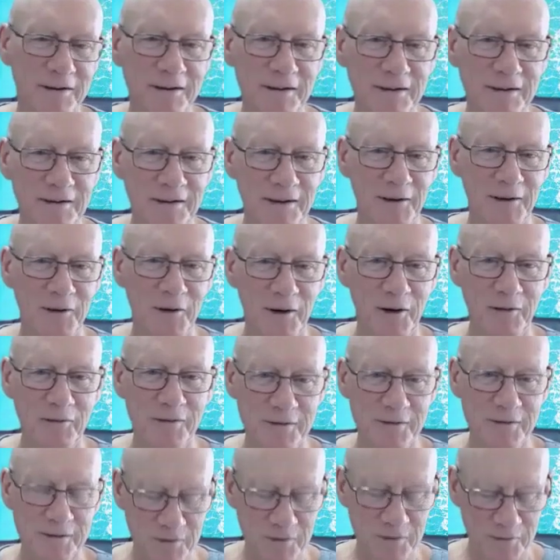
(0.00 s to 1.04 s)
their life
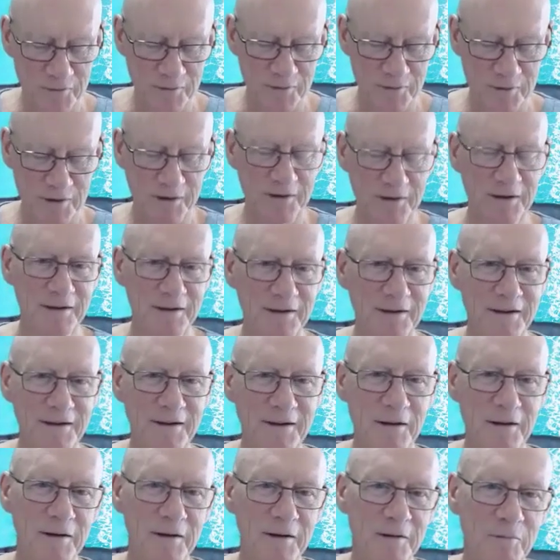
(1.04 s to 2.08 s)
is not very
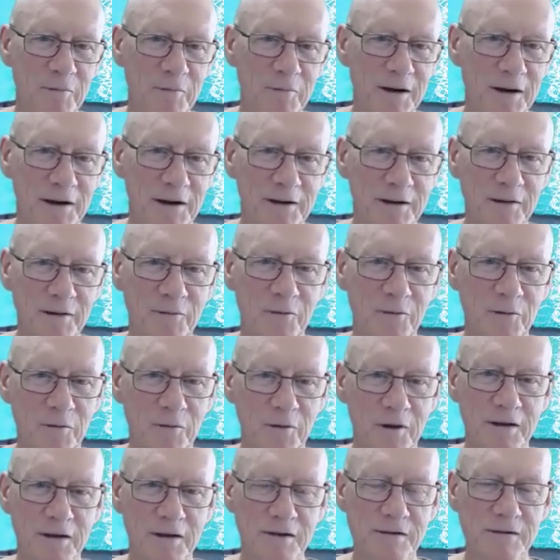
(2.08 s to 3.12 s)
productive
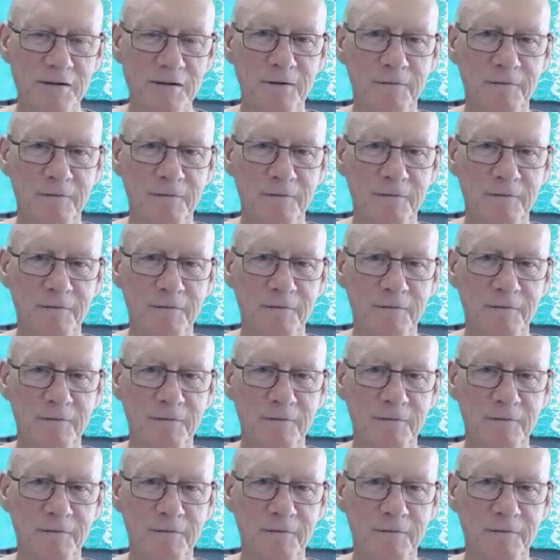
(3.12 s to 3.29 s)
always.